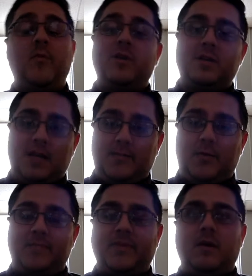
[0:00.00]
For
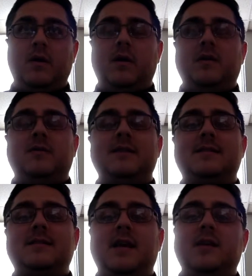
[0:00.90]
example, let's
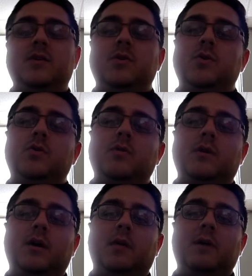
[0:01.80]
say
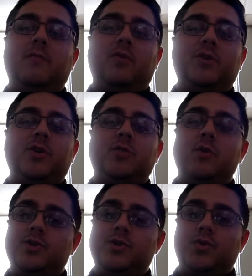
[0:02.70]
you have worked in a
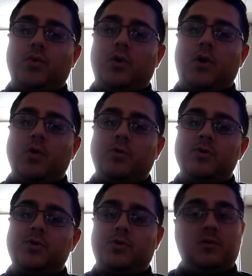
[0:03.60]
grocery store or a hardware
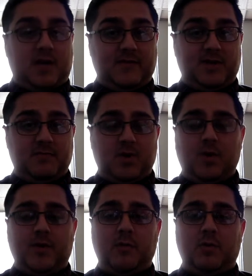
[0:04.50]
store. I've done
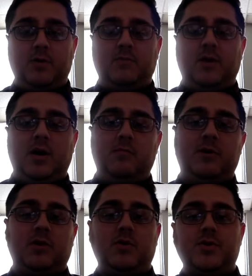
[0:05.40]
both. I worked
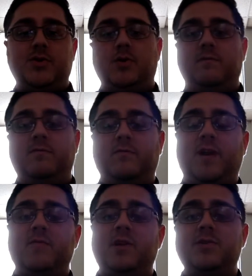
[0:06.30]
in a grocery store for
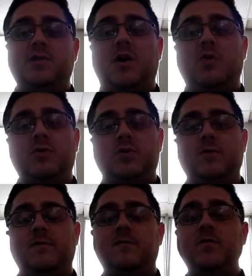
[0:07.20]
5 years and a hardware
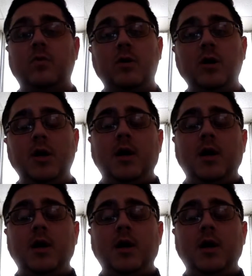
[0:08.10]
store for 4.